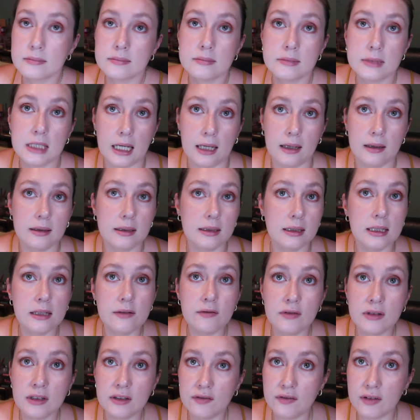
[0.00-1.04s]
yeah.
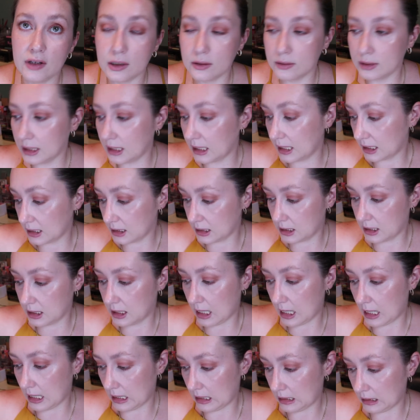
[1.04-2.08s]
Even if I only get to
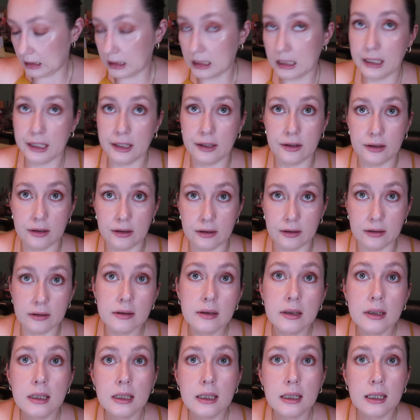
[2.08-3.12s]
that later
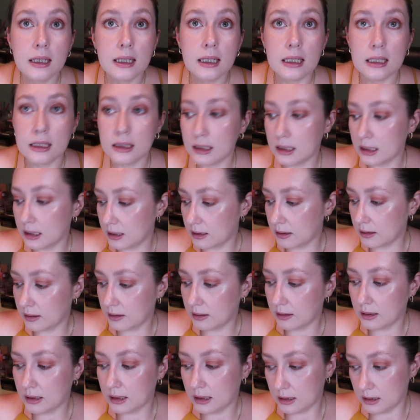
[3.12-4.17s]
in the
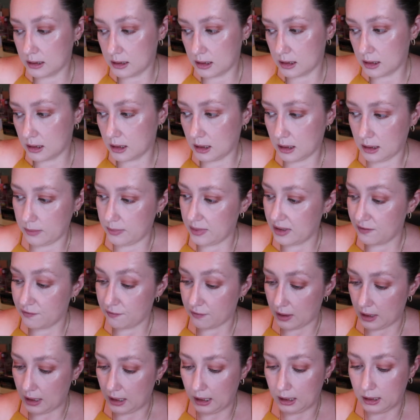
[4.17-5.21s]
year, it's gonna be
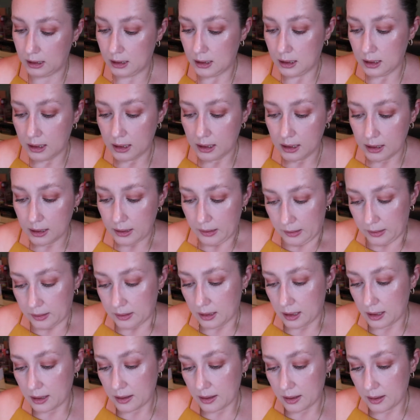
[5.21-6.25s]
fine.
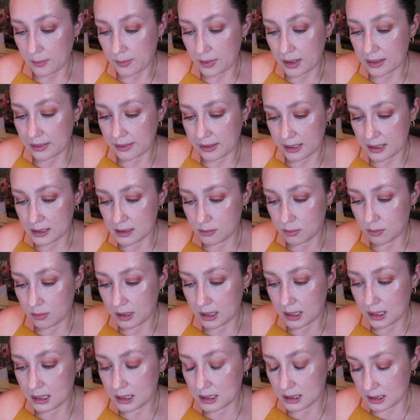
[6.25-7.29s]
Um, this
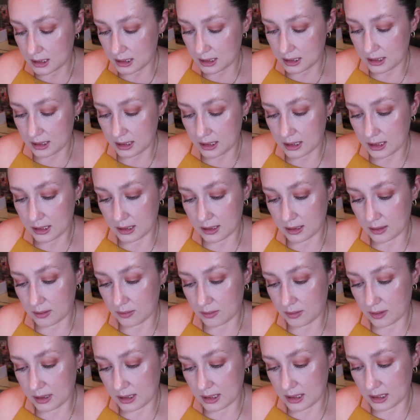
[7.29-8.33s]
one
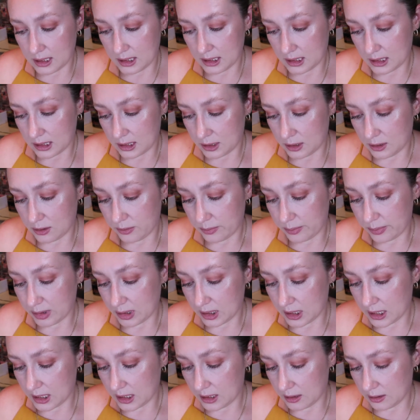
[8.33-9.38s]
is super
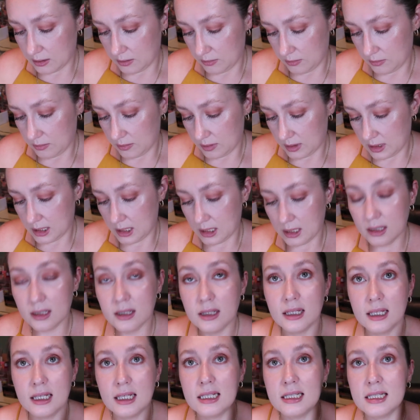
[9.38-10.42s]
cute.
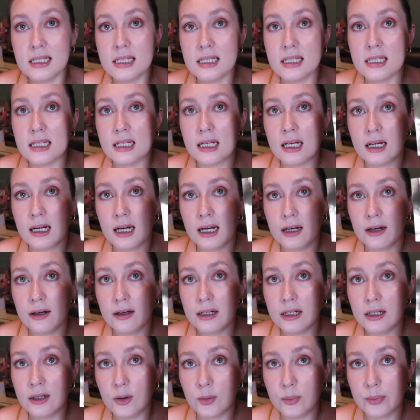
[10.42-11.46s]
It's, I
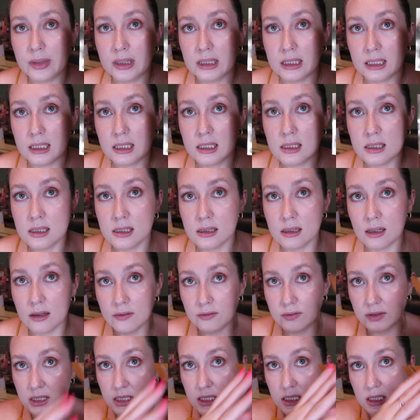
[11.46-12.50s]
already opened this,
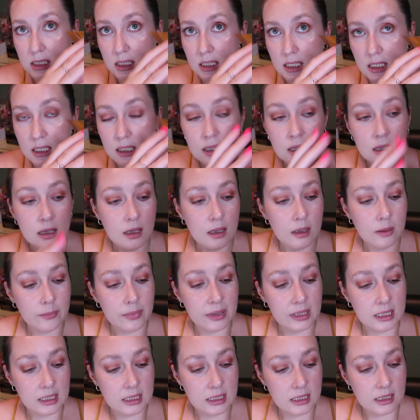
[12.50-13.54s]
obviously,
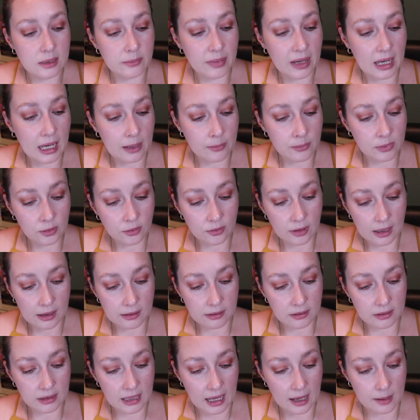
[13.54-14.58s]
but it's the Pat
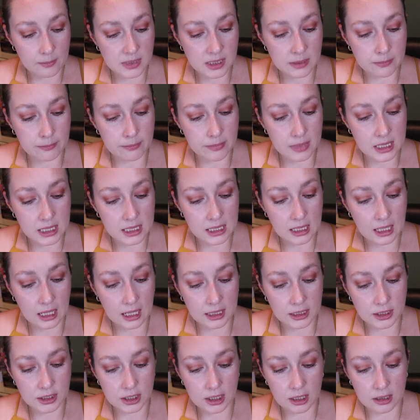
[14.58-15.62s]
McGrath Labs Mini
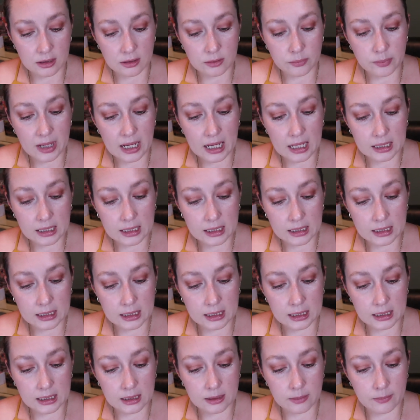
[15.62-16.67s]
Eyeshadow Palette
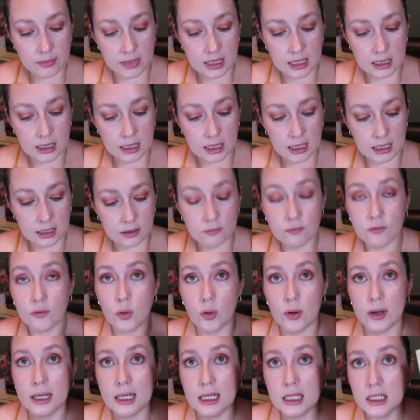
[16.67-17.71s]
in Midnight
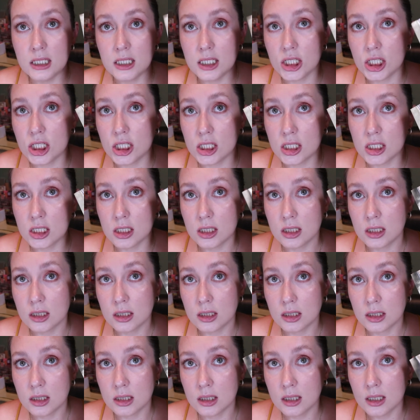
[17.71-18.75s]
Voyage.
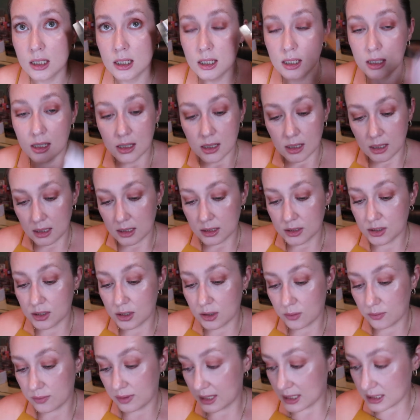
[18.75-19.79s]

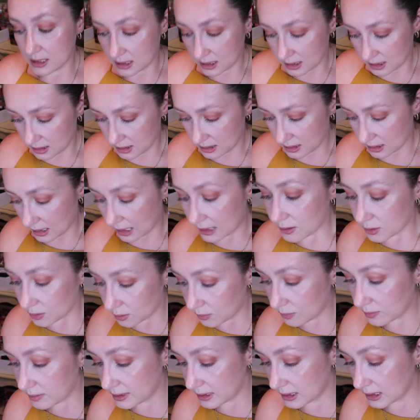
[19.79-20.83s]
So this is, I
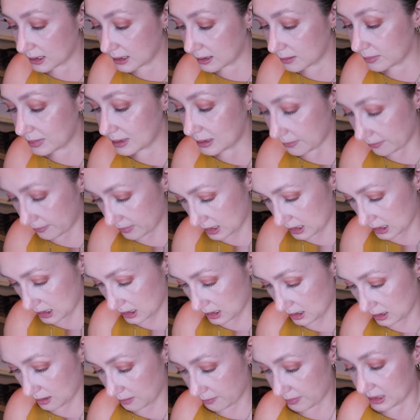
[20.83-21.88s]
knew it was gonna be a
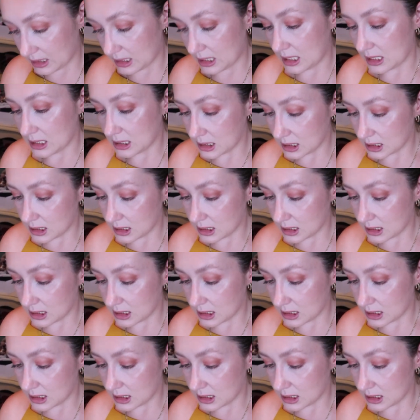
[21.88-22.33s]
mini, but this